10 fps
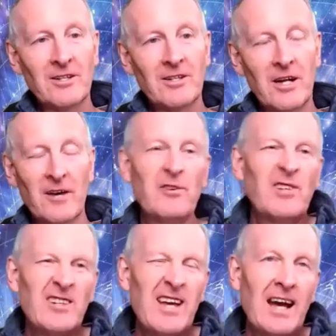You know, if you
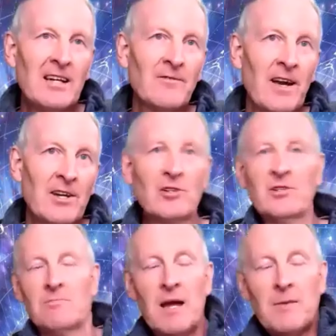did the
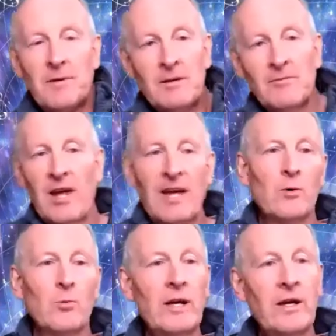activations, maybe take
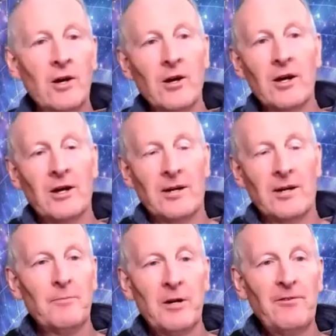a week.
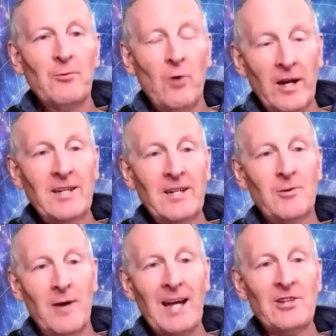But if you wanted
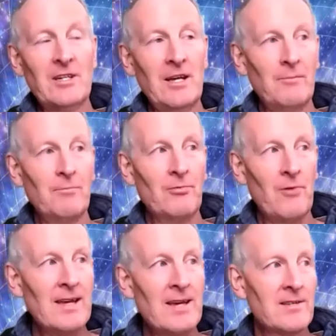to actually
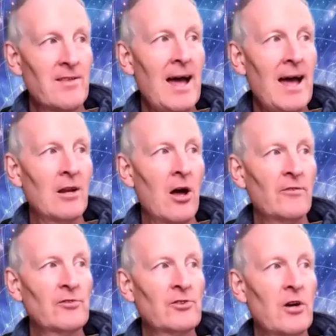embrace that
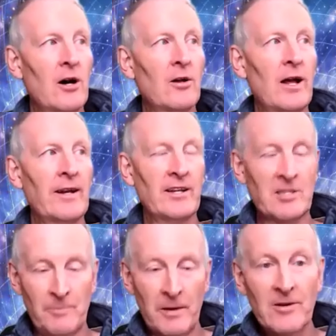lifestyle and
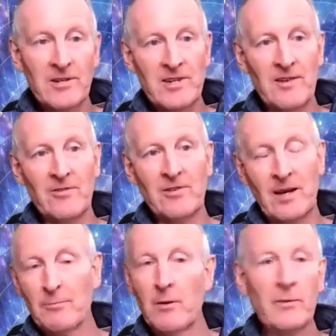experience
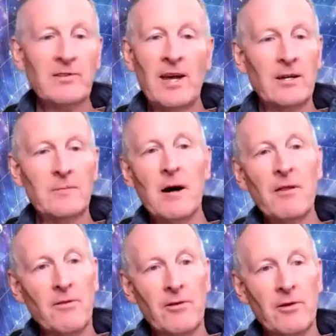everything, probably take you a
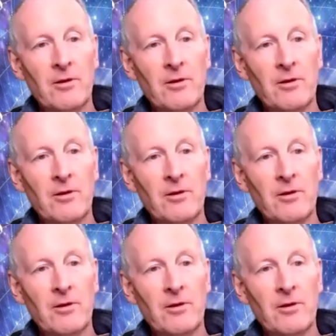month